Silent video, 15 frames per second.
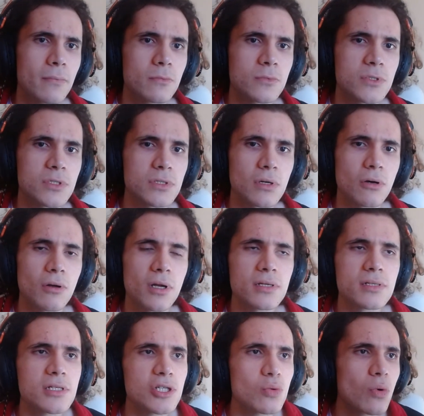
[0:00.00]
So let's
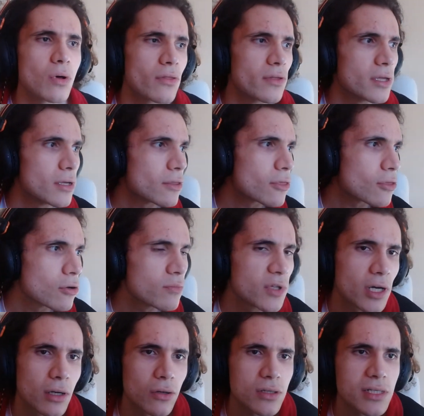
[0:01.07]
see what the
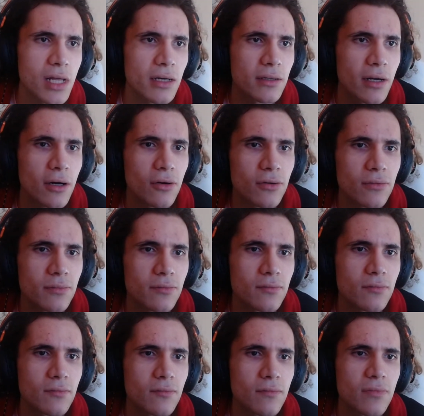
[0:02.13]
thumbnail looks like now.
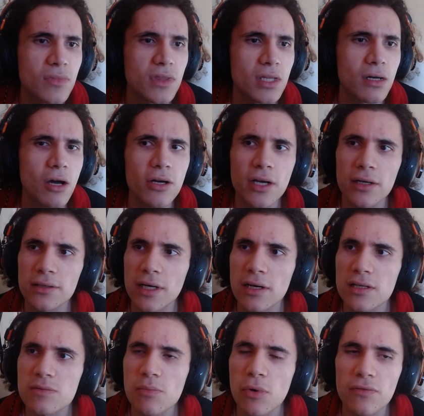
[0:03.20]
Okay, yeah,
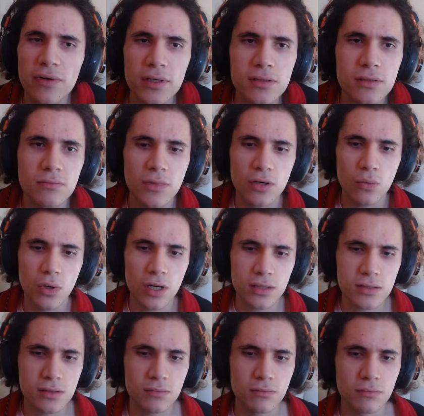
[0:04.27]
it's perfect. It
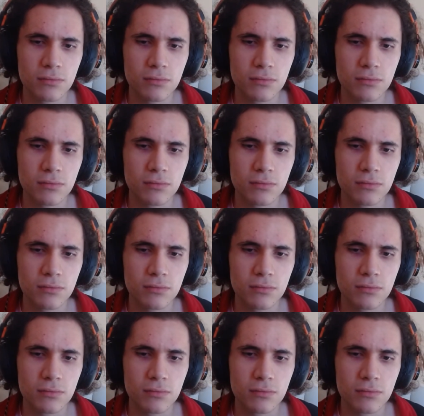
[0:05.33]
works.